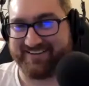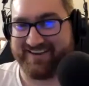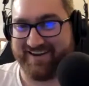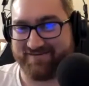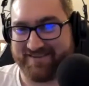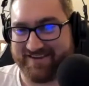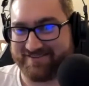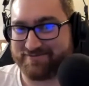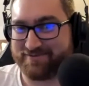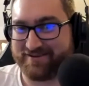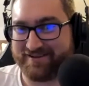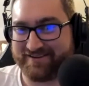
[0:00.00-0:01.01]
Cam Davis
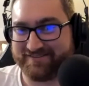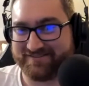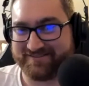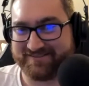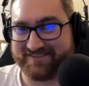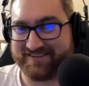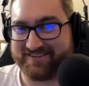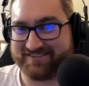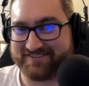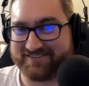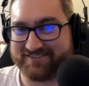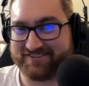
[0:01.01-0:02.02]
play. I
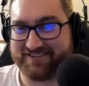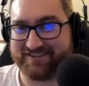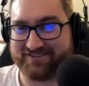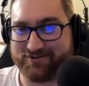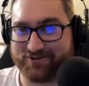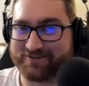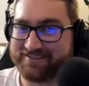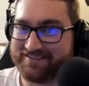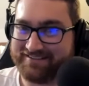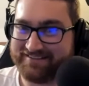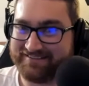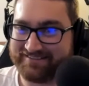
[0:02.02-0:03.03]
also like
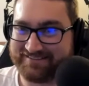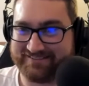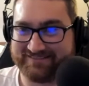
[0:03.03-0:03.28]
Ortiz.